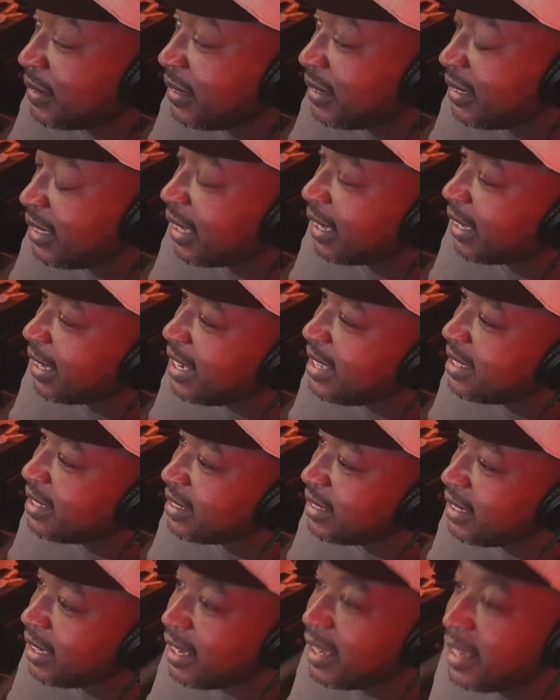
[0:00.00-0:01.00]
yeah,
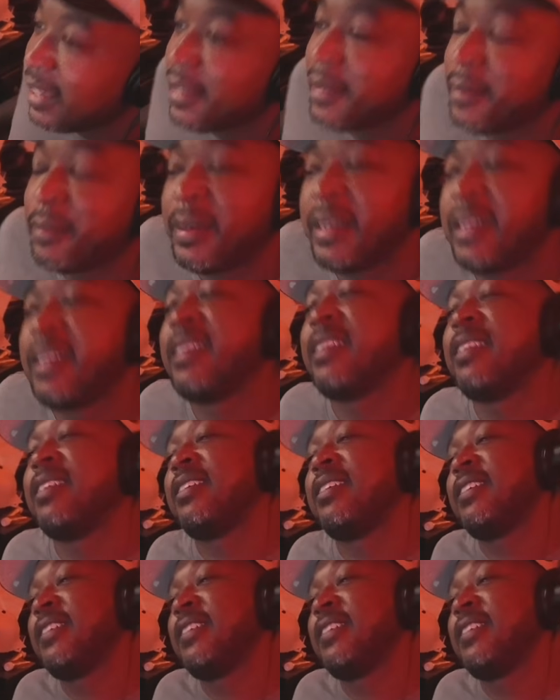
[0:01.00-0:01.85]
Ethan, man.